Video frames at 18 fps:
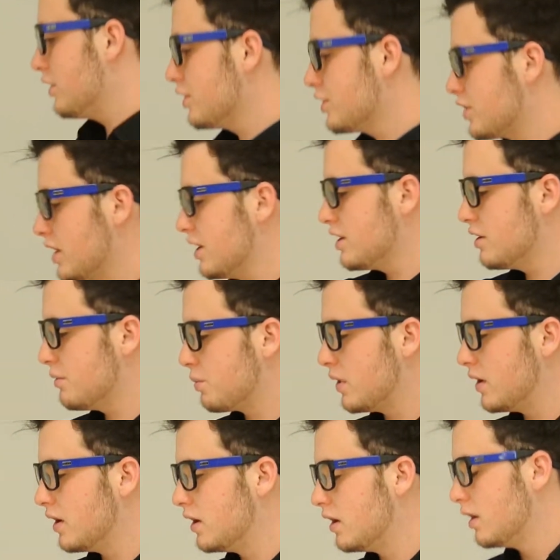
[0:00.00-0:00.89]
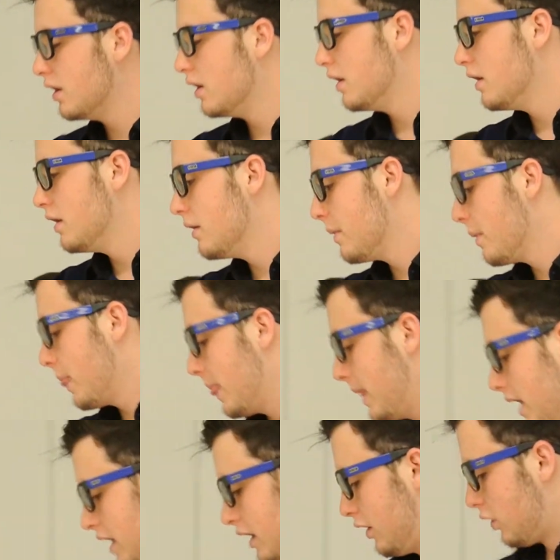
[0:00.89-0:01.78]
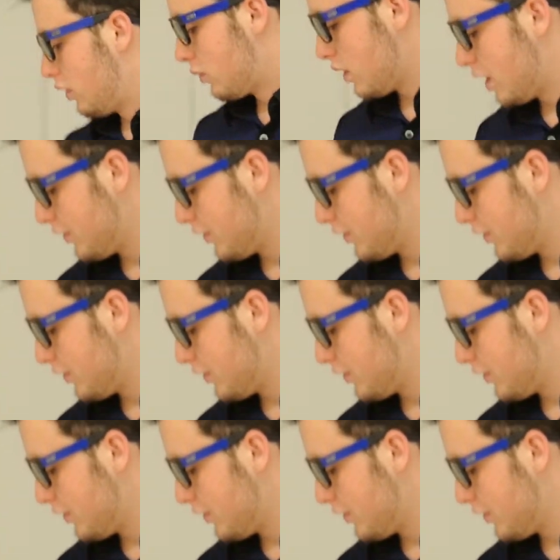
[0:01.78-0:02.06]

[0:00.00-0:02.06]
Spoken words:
straight to the printer, and it'll run